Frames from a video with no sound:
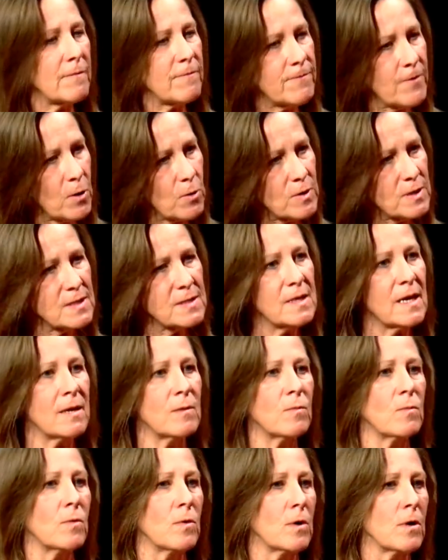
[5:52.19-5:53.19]
folks
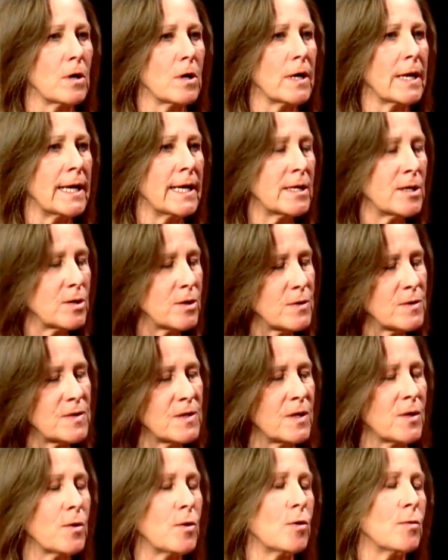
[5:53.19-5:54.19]
that were in
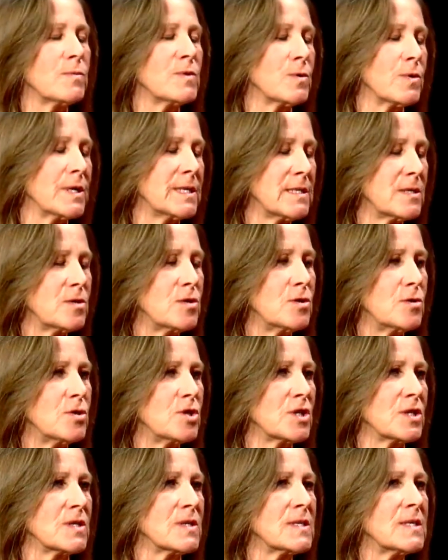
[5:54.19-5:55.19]
nursing homes or
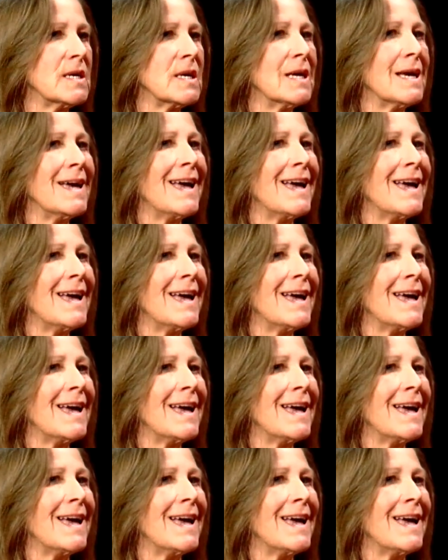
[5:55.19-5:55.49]
institutions